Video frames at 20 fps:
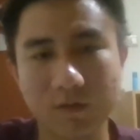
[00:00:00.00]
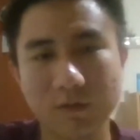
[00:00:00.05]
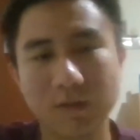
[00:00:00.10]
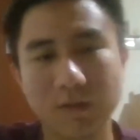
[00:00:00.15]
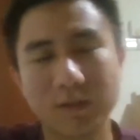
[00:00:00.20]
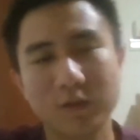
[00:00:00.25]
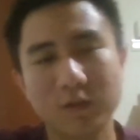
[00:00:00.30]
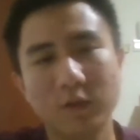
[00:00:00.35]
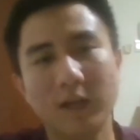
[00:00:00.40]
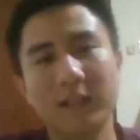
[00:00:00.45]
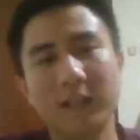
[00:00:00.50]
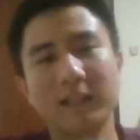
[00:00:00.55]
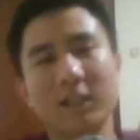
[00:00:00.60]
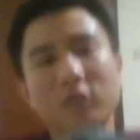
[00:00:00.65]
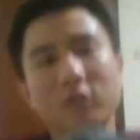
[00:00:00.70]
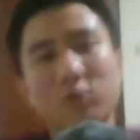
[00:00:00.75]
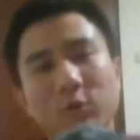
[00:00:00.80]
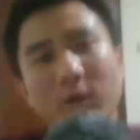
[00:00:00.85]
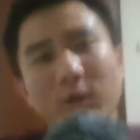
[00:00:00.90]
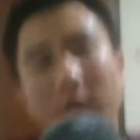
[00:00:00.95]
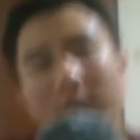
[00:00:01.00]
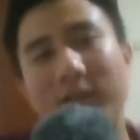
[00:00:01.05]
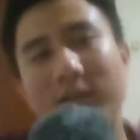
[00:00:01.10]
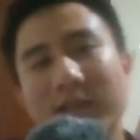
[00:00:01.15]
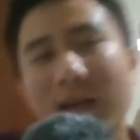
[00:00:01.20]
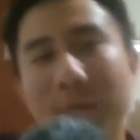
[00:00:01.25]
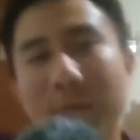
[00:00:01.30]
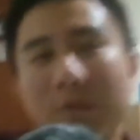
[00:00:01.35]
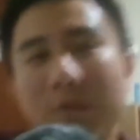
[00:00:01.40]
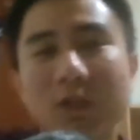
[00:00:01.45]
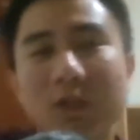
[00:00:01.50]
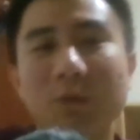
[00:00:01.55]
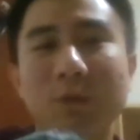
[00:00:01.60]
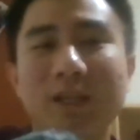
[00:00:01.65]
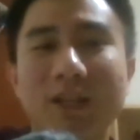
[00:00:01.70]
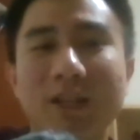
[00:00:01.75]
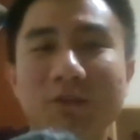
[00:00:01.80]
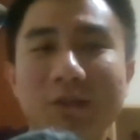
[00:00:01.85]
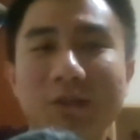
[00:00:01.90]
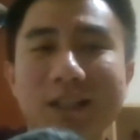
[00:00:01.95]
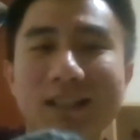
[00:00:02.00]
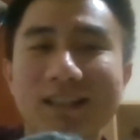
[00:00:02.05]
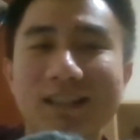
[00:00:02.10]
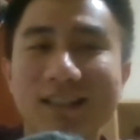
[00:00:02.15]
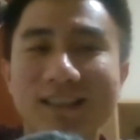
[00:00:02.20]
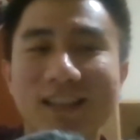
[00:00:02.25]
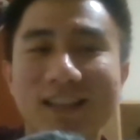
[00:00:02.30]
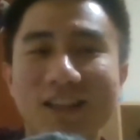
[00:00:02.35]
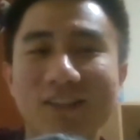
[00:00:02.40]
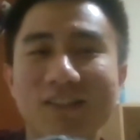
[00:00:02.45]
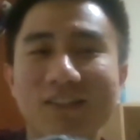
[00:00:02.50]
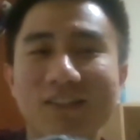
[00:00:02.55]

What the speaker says: So that's good. I think throughout this episode, we can really learn that,